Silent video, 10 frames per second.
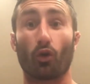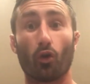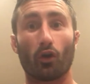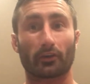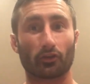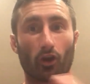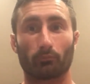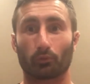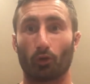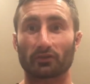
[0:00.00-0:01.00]
Or I could go
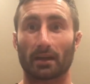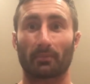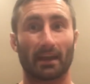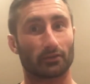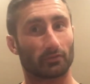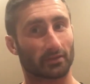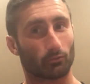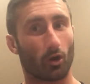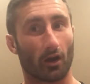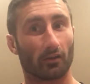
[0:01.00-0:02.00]
a broad jump into a
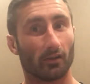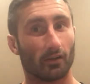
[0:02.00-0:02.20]
squat,